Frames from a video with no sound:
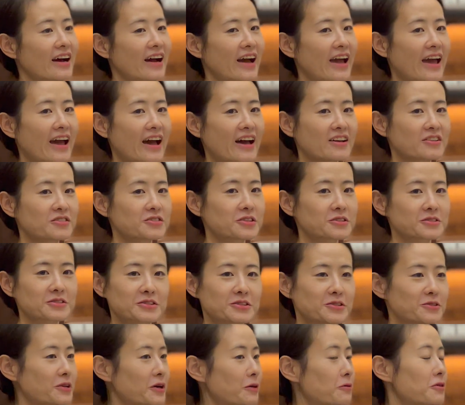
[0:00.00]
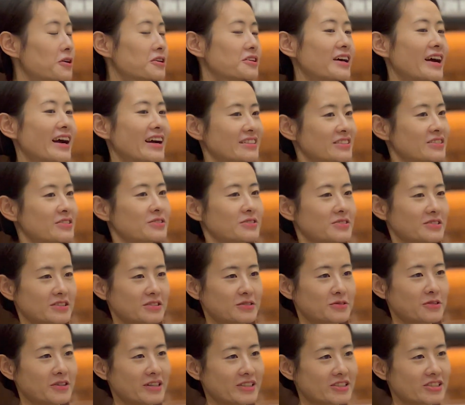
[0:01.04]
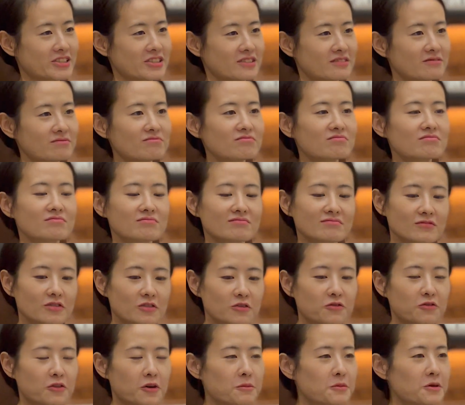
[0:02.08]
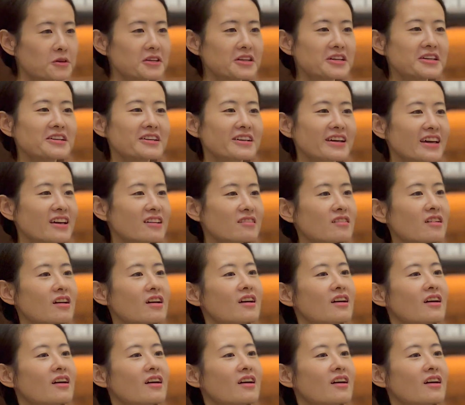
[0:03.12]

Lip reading: And so, still, I want to ask you this question formally again.